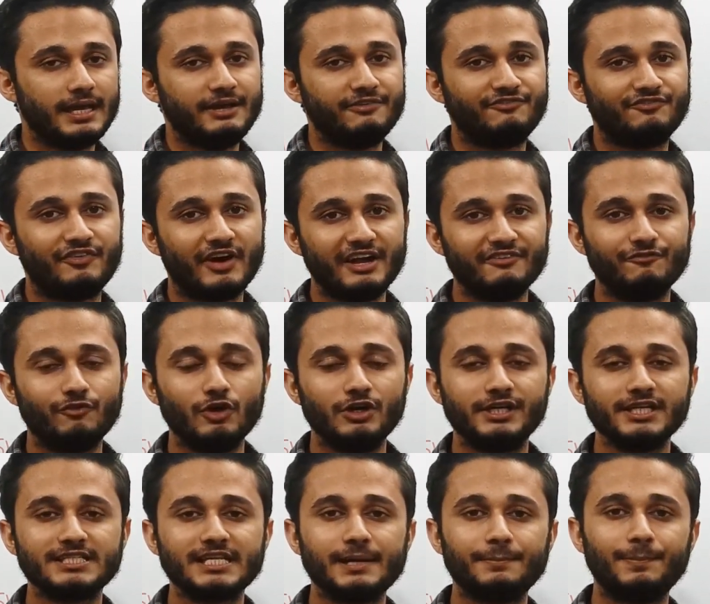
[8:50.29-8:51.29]
If 5
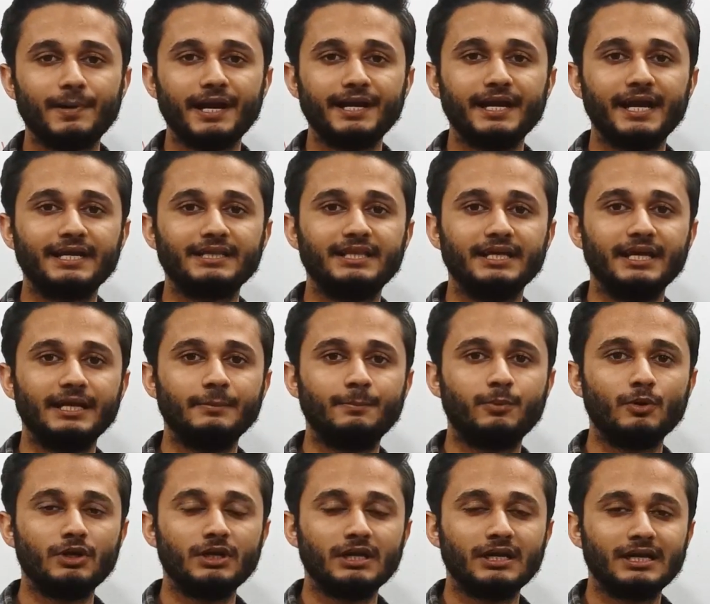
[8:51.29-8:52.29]
volt is applied at the
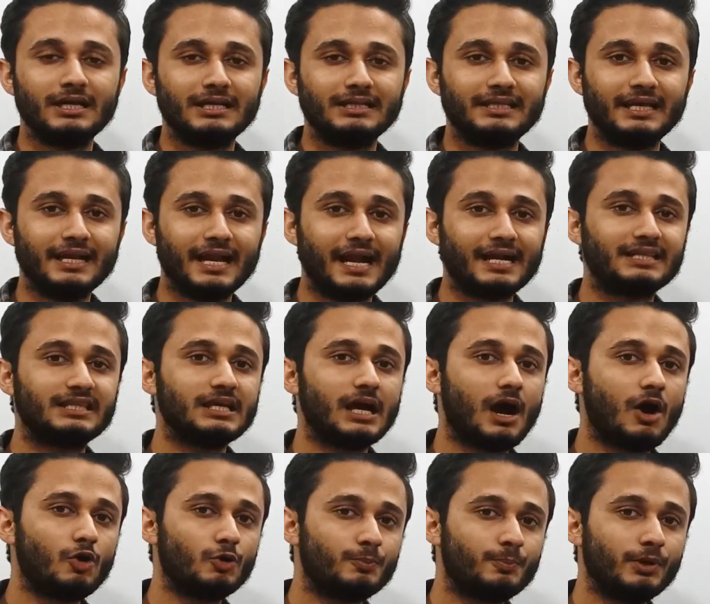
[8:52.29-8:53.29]
input, then at
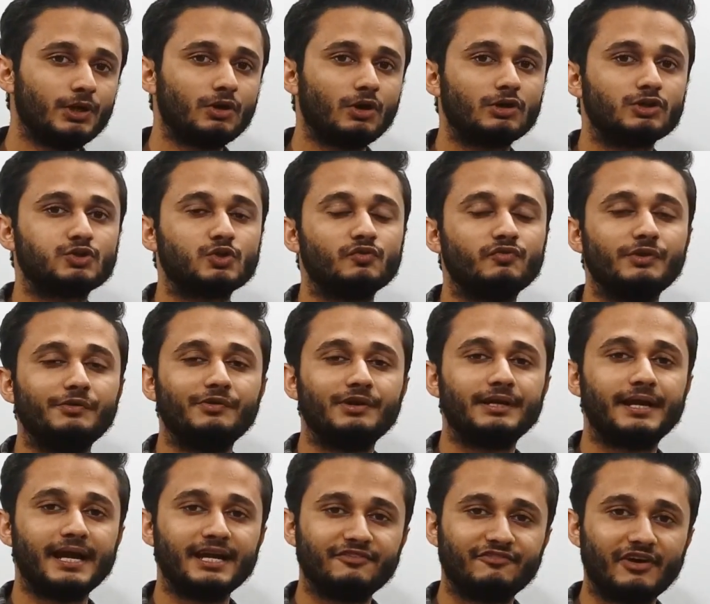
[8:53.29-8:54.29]
the output also we
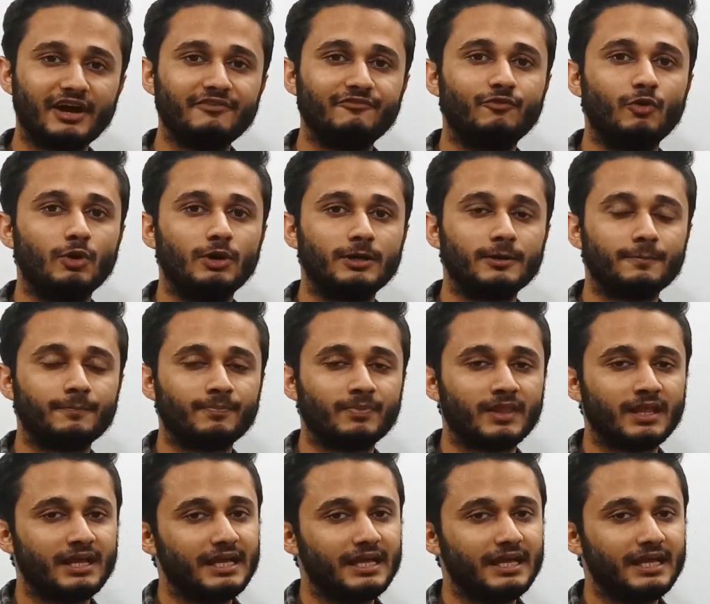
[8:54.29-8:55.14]
will get 5 volt.